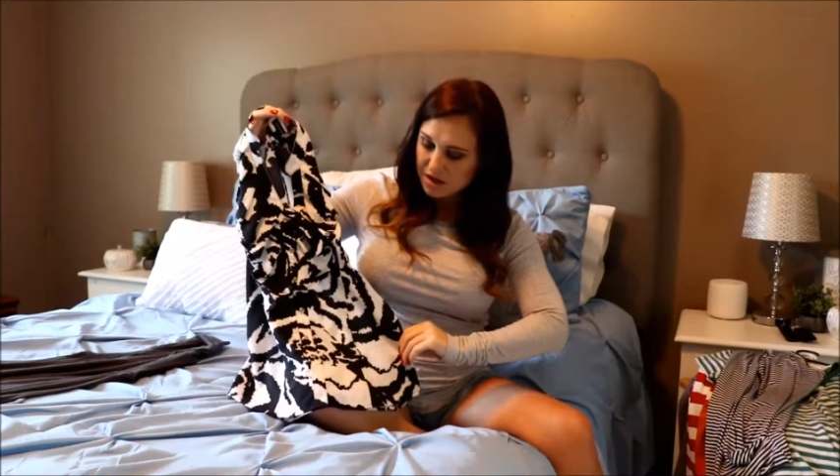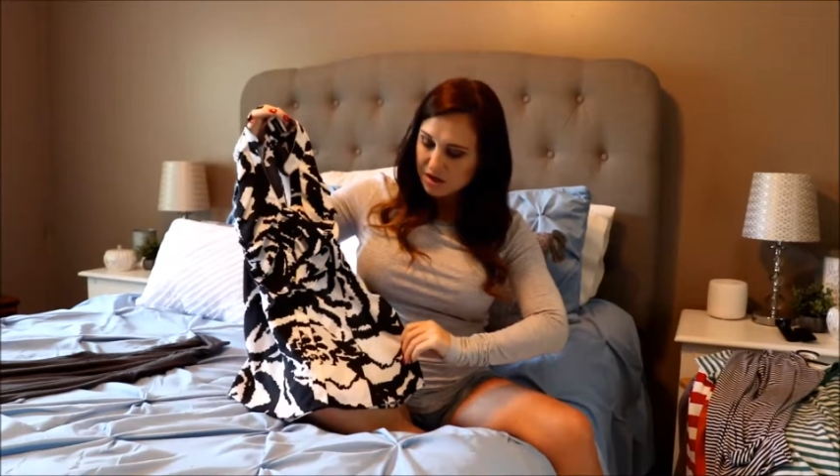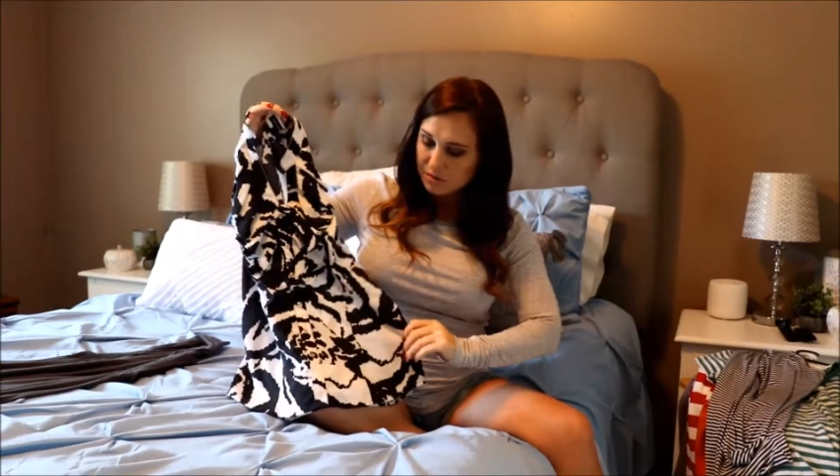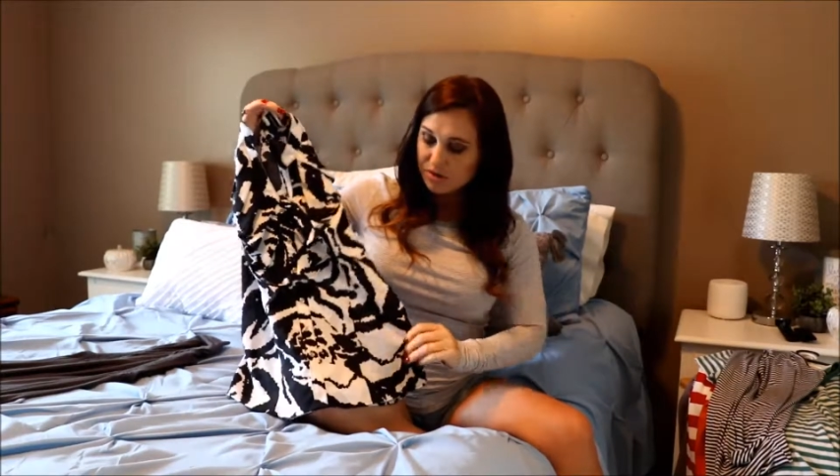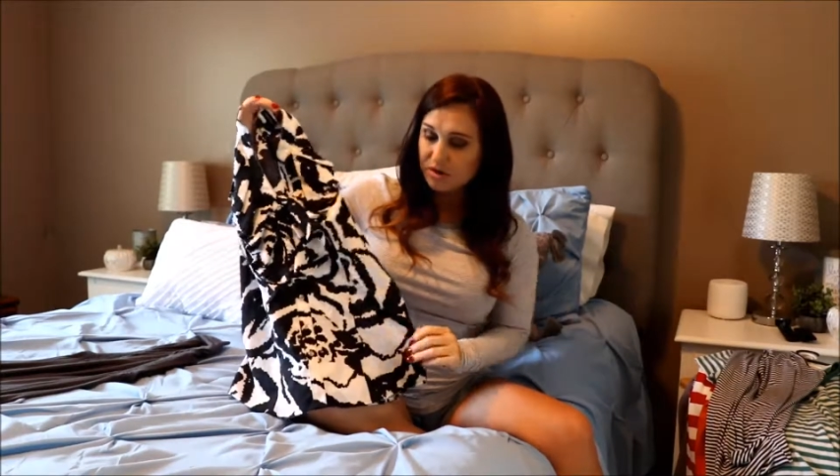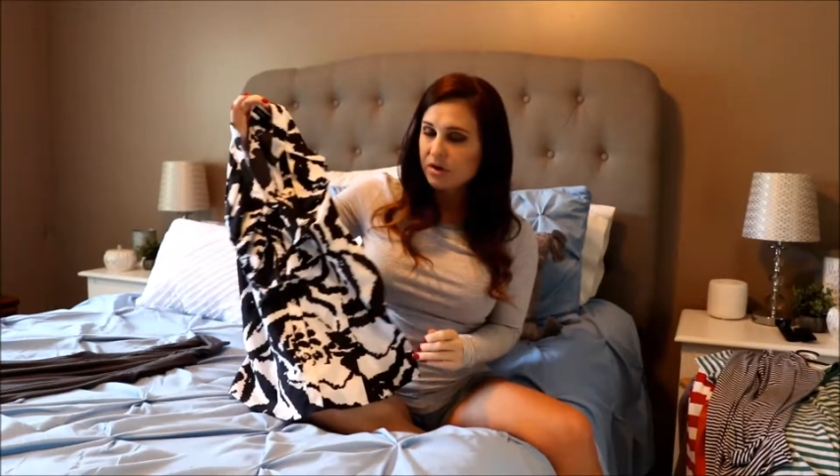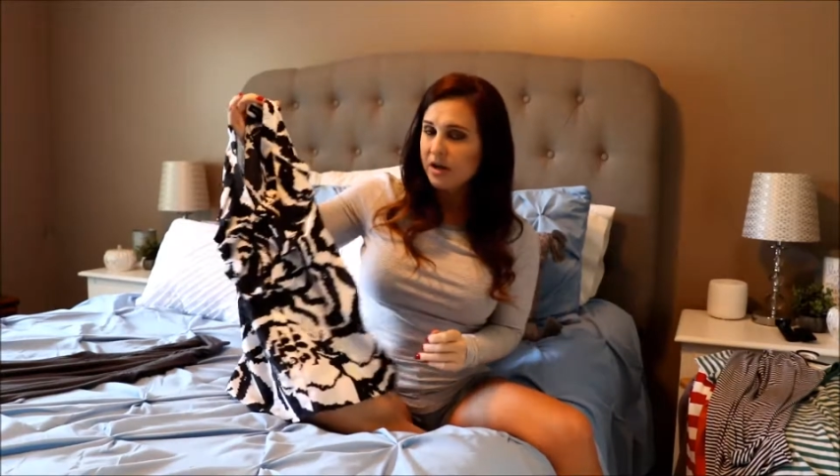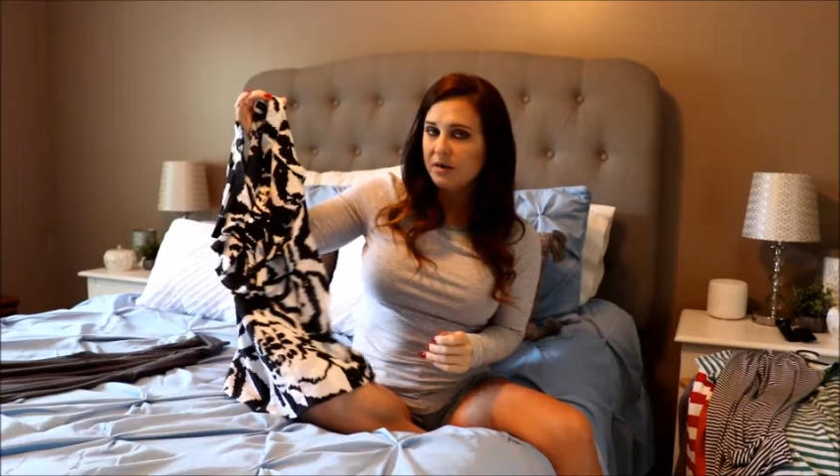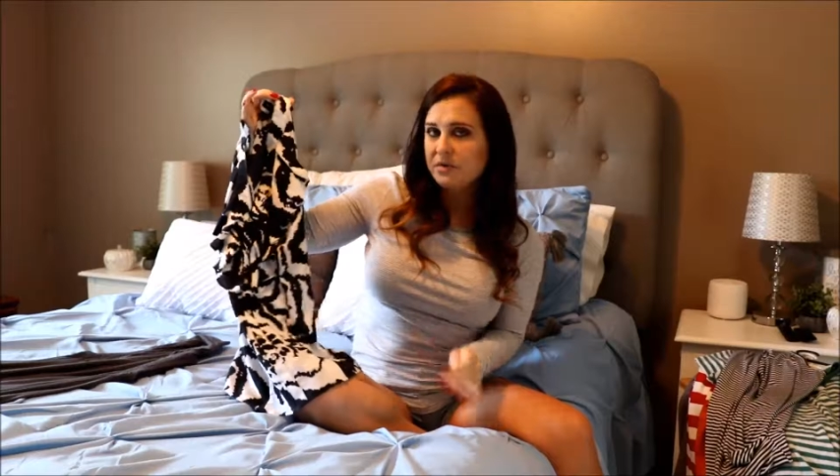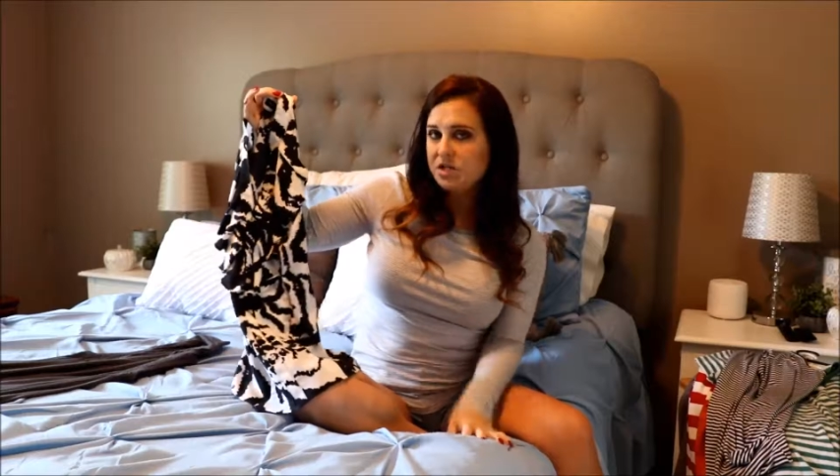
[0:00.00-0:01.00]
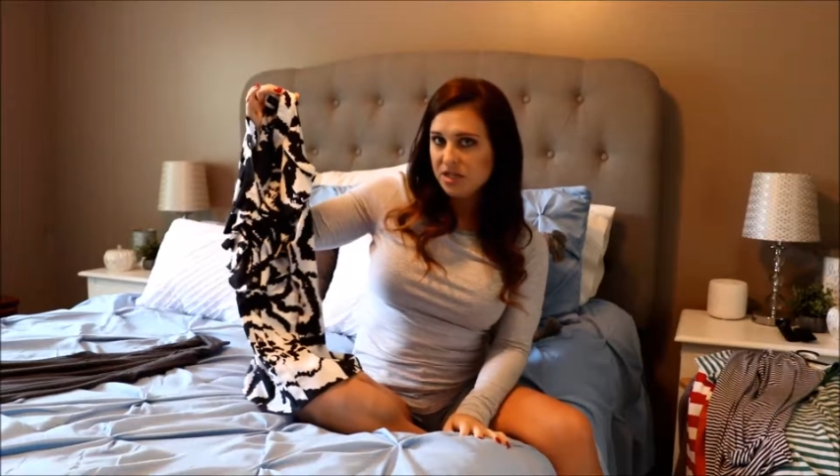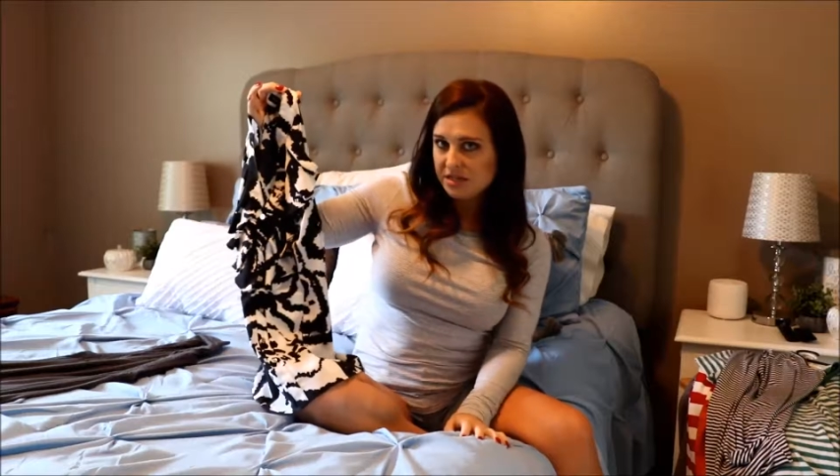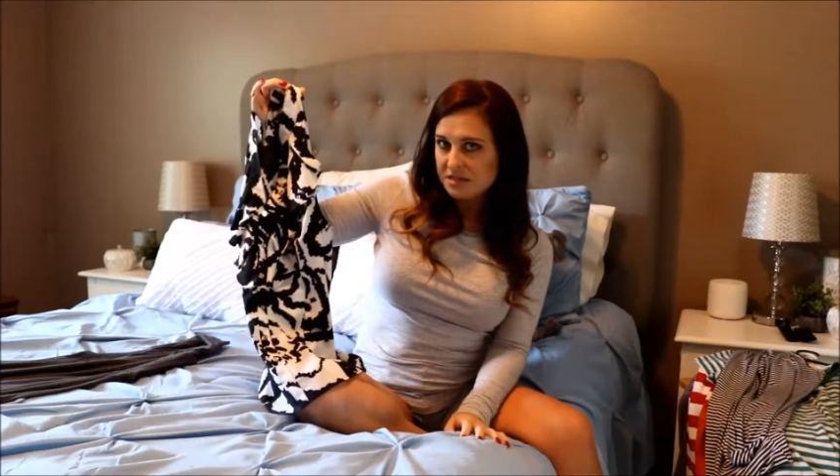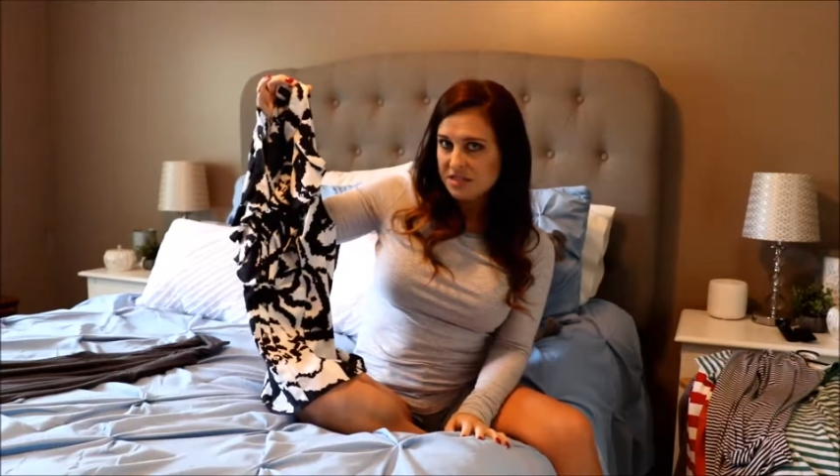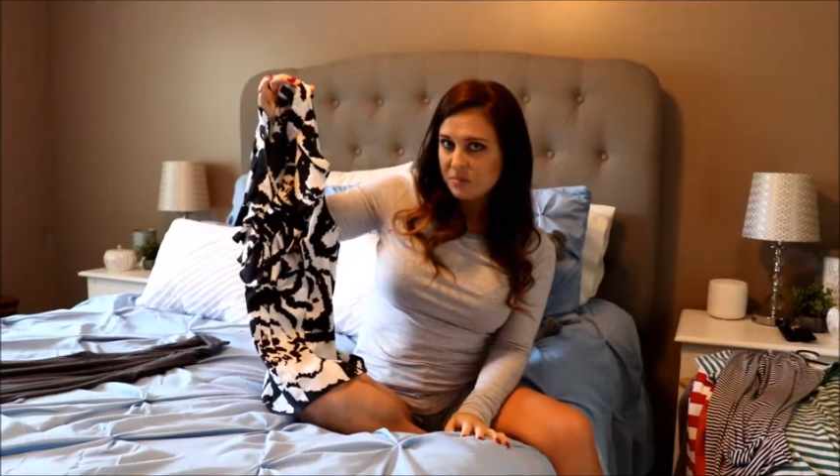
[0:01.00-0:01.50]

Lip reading: would look great with jeans,